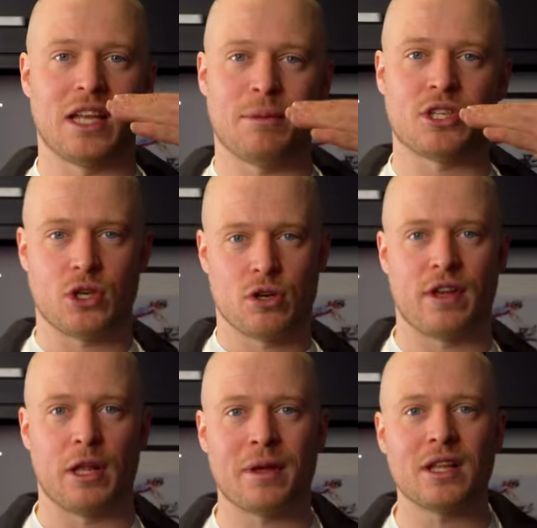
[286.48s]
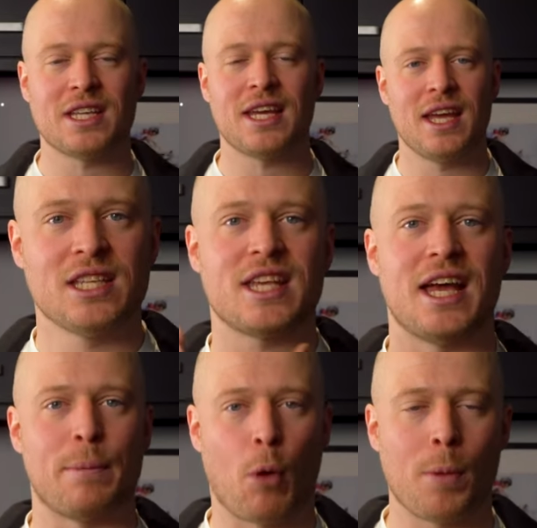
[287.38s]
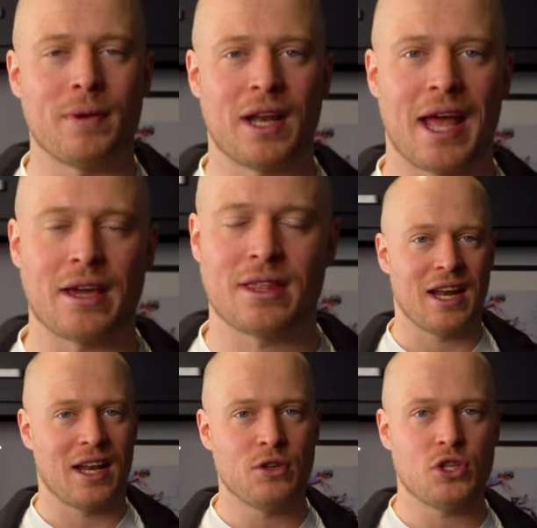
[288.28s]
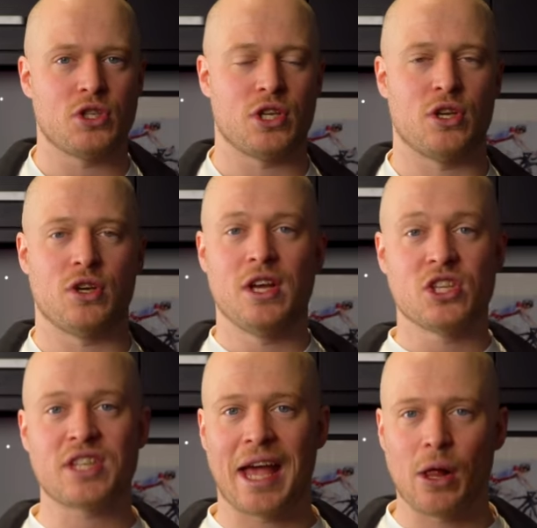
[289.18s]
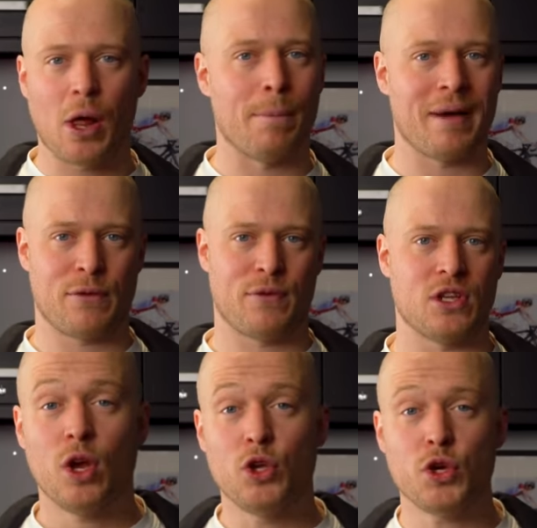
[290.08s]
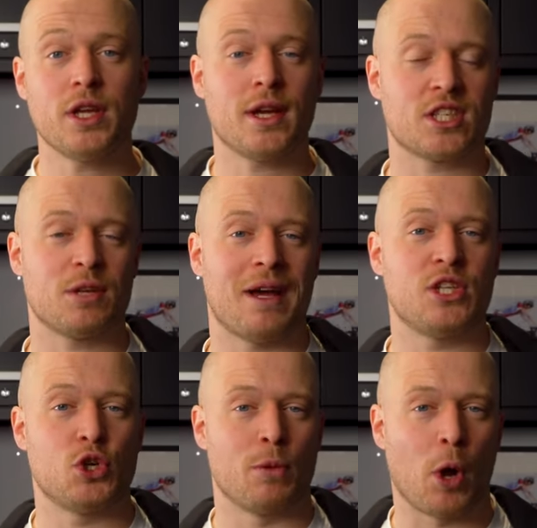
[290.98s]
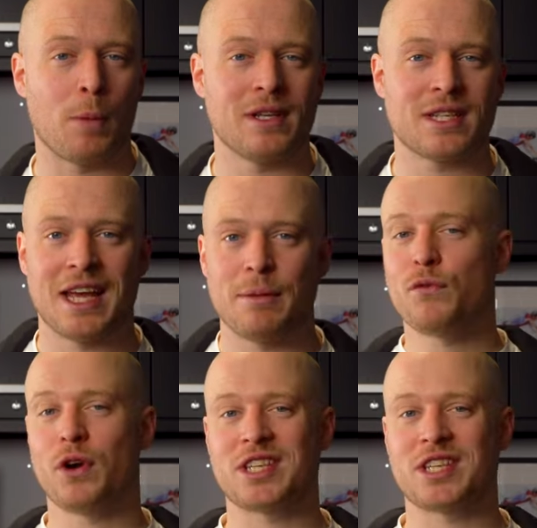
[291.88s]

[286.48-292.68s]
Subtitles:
limits to your availability, set an appointment length, and allows you to sell a bike fit. You can customize your appointment type, for